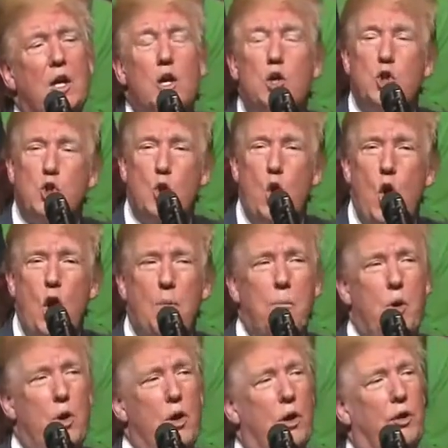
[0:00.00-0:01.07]
strong
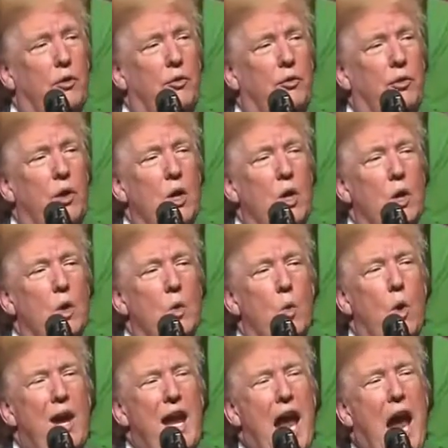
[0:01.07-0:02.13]
borders.
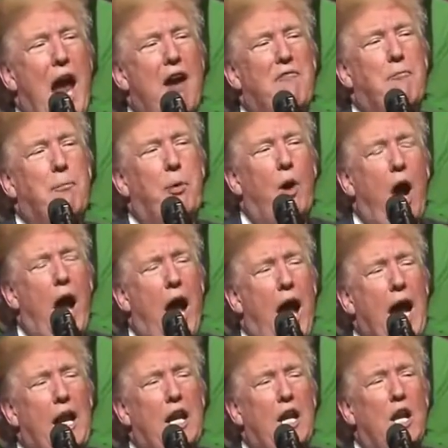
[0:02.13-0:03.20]
We have
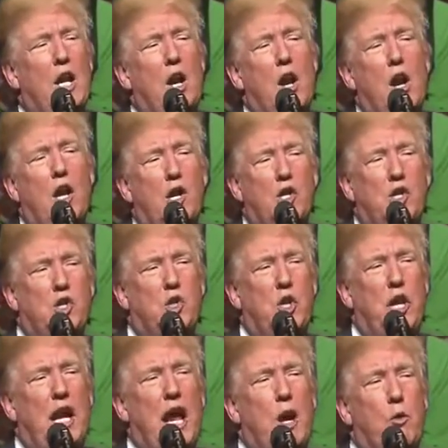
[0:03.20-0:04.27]
pride in our
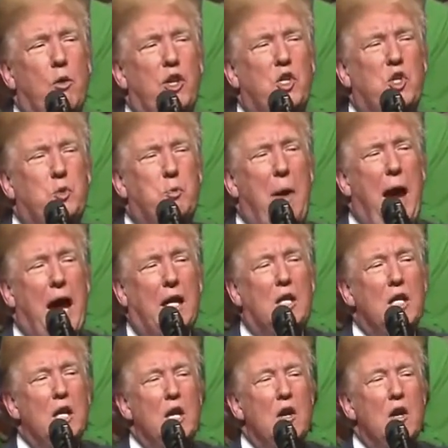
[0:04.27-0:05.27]
history and respect